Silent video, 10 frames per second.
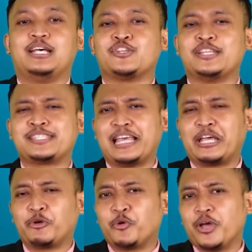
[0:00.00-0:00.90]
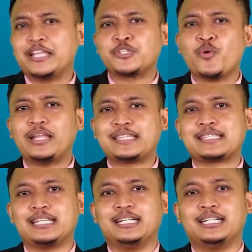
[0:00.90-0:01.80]
So it's quite
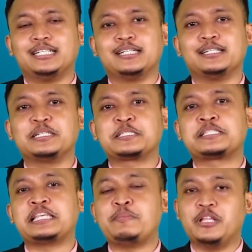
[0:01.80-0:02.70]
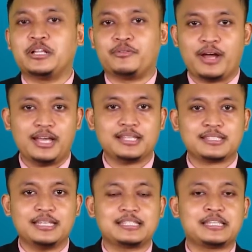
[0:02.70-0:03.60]
similar, right?
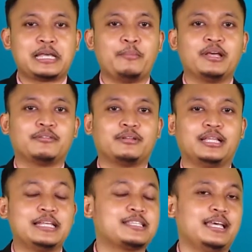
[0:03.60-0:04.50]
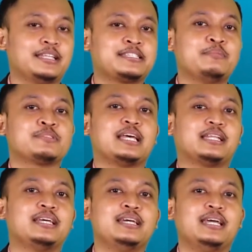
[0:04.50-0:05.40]
It seems
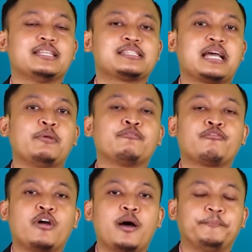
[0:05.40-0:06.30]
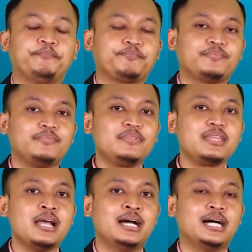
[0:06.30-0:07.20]
that it's coming from
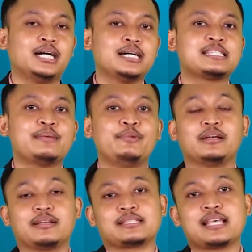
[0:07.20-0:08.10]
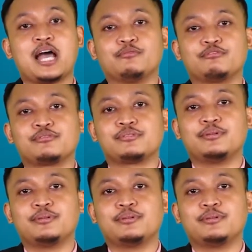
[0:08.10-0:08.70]
similar sounds.